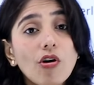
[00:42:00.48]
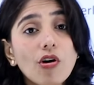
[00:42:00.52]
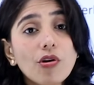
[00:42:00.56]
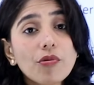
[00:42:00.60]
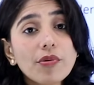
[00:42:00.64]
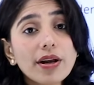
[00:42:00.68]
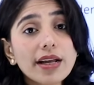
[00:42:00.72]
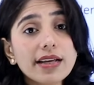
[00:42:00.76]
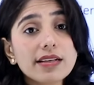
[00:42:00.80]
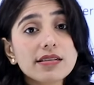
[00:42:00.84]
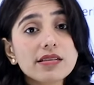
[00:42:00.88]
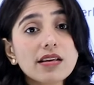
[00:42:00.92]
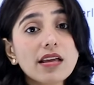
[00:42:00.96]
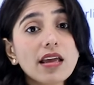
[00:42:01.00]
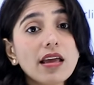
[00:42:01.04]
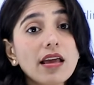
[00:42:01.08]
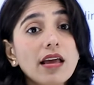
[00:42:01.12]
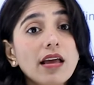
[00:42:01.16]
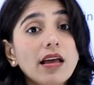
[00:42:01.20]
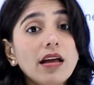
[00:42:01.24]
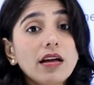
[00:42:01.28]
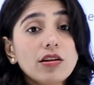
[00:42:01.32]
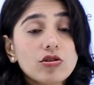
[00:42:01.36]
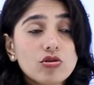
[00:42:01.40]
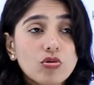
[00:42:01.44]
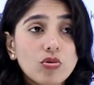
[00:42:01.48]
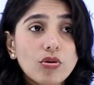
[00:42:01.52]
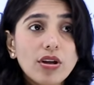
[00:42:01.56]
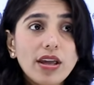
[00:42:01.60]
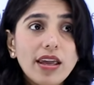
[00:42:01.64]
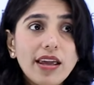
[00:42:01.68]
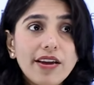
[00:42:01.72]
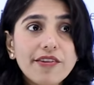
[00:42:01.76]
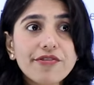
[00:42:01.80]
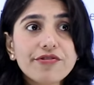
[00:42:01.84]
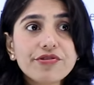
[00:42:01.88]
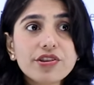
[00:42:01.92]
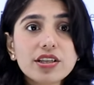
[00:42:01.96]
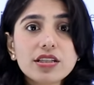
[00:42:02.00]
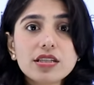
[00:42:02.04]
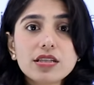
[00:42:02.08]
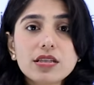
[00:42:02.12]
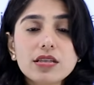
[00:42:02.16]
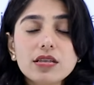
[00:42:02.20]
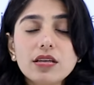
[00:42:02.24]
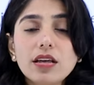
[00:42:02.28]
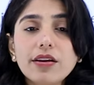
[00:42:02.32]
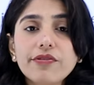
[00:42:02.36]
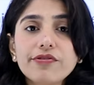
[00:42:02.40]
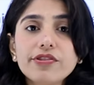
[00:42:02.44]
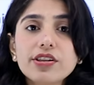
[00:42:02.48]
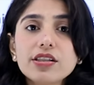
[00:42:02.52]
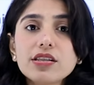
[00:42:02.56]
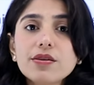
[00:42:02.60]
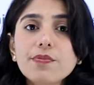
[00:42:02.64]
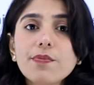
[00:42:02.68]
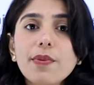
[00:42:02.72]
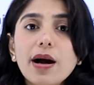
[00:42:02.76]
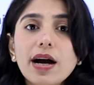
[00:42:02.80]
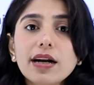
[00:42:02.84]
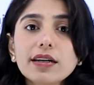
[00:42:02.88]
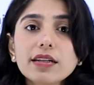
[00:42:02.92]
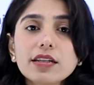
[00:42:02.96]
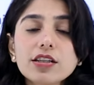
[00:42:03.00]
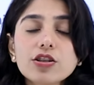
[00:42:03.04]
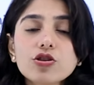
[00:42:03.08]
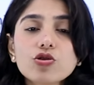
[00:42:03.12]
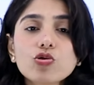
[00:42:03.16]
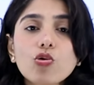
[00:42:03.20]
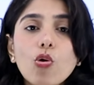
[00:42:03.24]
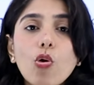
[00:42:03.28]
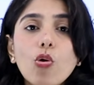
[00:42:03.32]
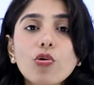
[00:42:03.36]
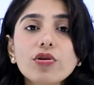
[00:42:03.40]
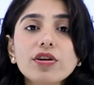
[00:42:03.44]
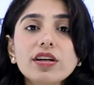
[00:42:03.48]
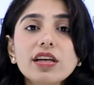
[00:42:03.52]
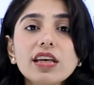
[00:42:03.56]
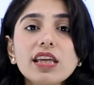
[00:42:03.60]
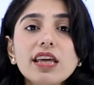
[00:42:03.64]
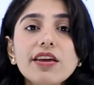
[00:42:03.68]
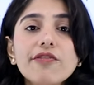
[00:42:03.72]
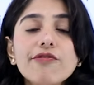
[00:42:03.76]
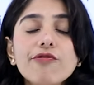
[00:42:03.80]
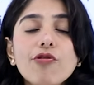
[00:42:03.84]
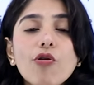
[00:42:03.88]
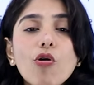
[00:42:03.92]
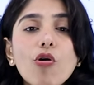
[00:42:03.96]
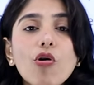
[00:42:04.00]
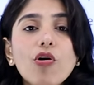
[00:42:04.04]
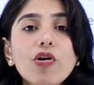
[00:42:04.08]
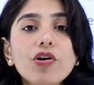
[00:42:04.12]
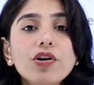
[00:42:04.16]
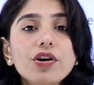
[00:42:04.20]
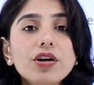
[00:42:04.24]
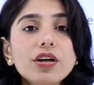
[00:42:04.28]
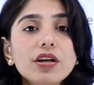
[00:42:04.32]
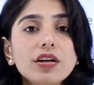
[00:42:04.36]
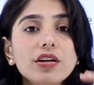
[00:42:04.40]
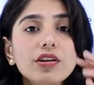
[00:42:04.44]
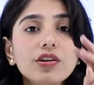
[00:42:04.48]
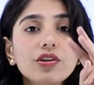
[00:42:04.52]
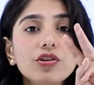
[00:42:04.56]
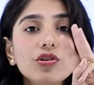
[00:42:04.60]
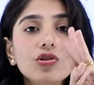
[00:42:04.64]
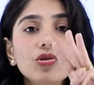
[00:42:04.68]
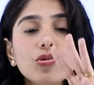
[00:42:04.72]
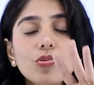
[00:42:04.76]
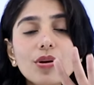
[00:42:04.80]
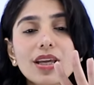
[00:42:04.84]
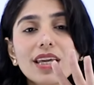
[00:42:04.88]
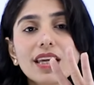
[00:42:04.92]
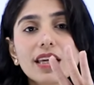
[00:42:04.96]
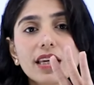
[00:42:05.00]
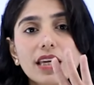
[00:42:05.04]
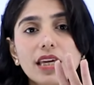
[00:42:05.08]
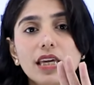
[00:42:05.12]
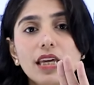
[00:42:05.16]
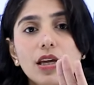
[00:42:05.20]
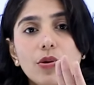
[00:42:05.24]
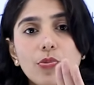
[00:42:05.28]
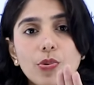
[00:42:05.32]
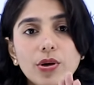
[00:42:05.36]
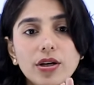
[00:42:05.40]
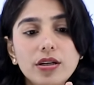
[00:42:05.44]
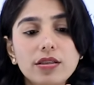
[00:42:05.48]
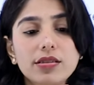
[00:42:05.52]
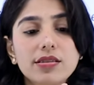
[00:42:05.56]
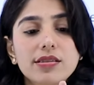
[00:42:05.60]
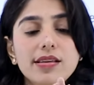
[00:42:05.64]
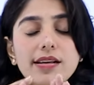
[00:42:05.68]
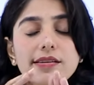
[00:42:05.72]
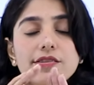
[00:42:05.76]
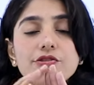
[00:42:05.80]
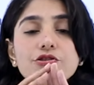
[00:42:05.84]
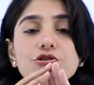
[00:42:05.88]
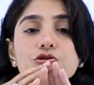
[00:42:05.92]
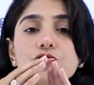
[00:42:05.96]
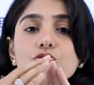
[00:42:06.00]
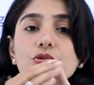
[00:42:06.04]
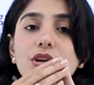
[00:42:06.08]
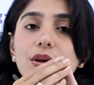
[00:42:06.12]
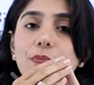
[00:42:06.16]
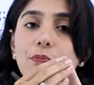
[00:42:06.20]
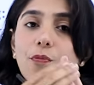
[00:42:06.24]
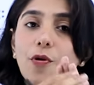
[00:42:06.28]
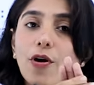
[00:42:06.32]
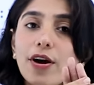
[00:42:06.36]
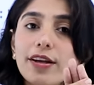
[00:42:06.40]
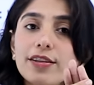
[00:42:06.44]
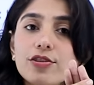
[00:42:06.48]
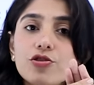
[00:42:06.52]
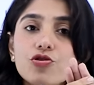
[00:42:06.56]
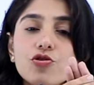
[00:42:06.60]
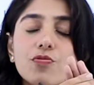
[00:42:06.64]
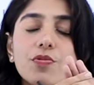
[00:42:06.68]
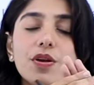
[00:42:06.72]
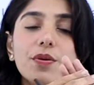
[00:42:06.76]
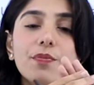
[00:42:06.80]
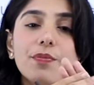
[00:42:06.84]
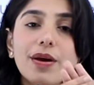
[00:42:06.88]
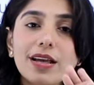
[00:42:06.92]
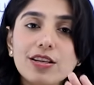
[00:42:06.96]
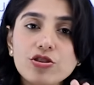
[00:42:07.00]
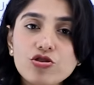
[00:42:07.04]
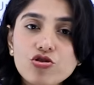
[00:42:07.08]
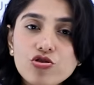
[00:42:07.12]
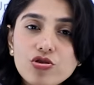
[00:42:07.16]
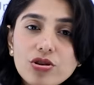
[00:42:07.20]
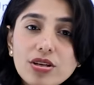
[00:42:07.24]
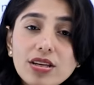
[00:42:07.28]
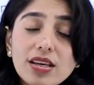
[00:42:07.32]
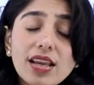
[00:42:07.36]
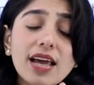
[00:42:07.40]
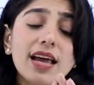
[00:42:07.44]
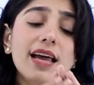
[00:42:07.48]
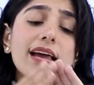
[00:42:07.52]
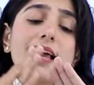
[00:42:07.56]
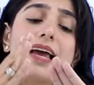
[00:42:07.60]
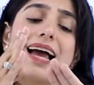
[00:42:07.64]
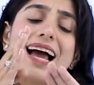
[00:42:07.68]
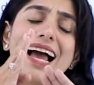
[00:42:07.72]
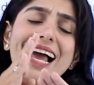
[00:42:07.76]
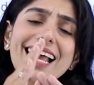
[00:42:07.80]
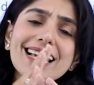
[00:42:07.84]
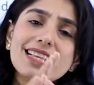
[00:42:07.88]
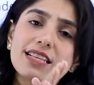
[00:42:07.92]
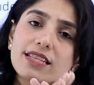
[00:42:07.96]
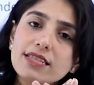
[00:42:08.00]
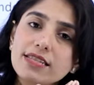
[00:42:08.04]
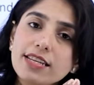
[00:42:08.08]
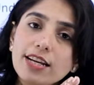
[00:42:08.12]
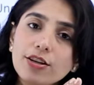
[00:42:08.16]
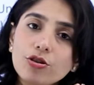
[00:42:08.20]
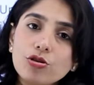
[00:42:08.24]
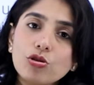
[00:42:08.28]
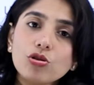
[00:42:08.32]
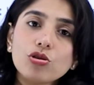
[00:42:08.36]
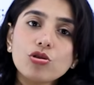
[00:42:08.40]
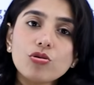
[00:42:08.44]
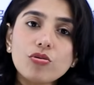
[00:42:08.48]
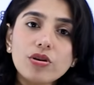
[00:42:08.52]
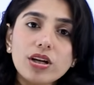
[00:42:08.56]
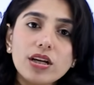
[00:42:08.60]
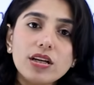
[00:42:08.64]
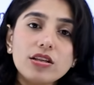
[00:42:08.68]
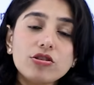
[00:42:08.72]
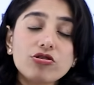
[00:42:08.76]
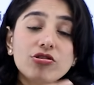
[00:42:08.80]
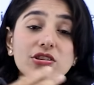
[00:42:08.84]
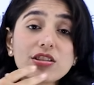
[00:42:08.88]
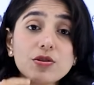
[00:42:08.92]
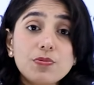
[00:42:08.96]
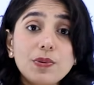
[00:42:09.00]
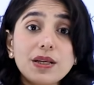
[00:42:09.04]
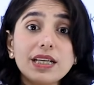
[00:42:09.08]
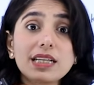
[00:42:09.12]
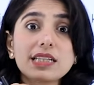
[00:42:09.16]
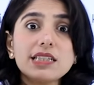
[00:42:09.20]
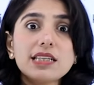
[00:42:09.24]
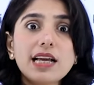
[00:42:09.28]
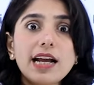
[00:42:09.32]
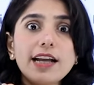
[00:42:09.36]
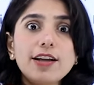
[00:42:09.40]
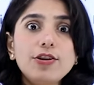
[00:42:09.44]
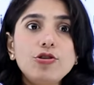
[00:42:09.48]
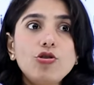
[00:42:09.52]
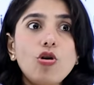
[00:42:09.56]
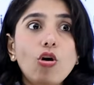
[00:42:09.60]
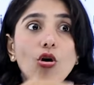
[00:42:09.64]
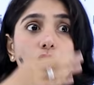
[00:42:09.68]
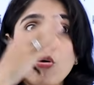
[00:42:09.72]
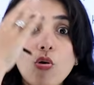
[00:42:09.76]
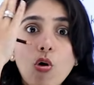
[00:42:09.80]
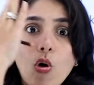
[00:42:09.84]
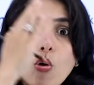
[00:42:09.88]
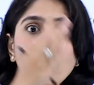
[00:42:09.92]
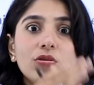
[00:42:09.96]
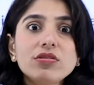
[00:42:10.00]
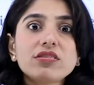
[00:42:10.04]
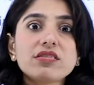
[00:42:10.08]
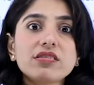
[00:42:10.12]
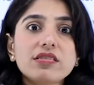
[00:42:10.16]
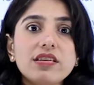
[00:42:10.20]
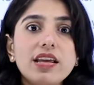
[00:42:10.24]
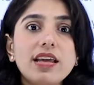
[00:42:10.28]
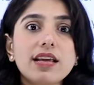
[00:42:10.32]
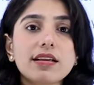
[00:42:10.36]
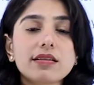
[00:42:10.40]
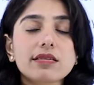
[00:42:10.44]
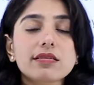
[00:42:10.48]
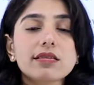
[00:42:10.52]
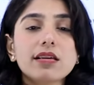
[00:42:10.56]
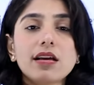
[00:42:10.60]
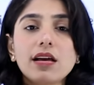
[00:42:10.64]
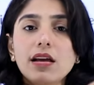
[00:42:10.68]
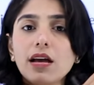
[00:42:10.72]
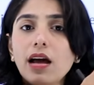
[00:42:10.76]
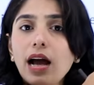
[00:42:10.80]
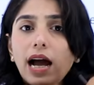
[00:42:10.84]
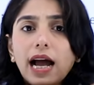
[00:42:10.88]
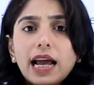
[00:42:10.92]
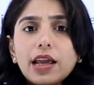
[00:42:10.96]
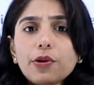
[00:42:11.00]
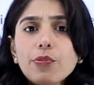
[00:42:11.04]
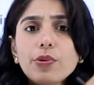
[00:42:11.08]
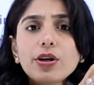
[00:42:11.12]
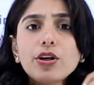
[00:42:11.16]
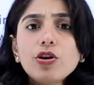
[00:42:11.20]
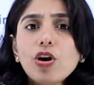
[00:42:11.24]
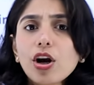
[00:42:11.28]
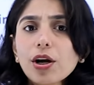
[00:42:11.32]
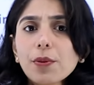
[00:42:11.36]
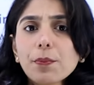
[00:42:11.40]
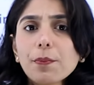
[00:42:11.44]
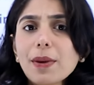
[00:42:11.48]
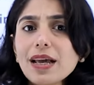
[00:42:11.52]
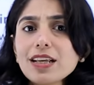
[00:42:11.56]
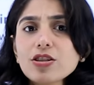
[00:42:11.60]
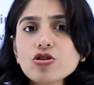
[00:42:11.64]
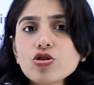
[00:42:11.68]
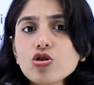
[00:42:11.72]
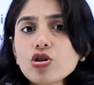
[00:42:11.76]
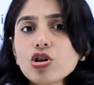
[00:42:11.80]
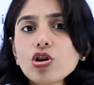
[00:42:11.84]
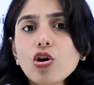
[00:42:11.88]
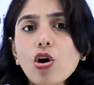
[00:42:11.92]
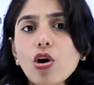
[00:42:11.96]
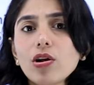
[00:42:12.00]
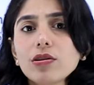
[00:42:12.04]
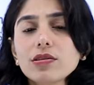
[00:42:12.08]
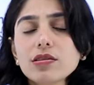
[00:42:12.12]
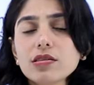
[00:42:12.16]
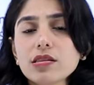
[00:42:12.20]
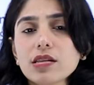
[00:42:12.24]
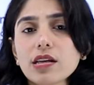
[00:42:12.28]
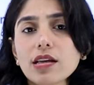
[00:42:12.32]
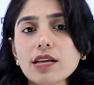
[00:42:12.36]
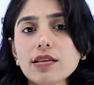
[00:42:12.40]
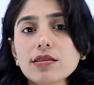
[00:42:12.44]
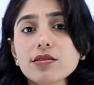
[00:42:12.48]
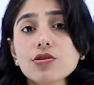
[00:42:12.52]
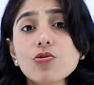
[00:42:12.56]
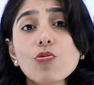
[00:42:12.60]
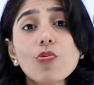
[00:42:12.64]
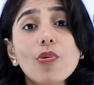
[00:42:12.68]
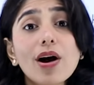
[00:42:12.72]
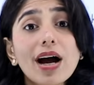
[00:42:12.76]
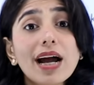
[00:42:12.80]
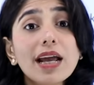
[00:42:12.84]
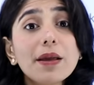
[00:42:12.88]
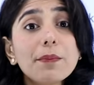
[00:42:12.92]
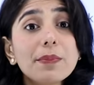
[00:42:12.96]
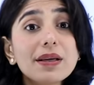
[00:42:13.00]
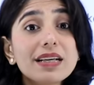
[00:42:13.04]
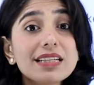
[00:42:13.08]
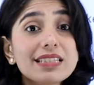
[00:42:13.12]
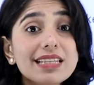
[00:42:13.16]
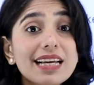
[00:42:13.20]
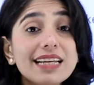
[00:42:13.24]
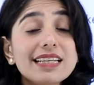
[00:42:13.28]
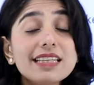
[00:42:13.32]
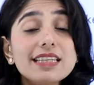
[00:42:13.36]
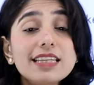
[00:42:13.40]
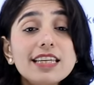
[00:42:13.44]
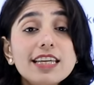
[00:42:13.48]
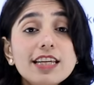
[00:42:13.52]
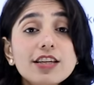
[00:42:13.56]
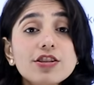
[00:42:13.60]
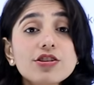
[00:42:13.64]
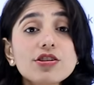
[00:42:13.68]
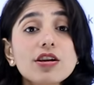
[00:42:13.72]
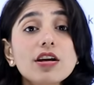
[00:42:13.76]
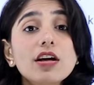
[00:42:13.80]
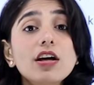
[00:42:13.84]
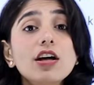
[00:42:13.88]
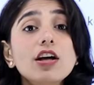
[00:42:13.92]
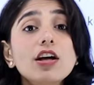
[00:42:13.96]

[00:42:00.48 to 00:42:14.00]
All right. So if the demand is only for 3 keywords, that is 3 points to be mentioned, I stick to 3 just because I know all 6. I will not mention all 6. Why? Because I need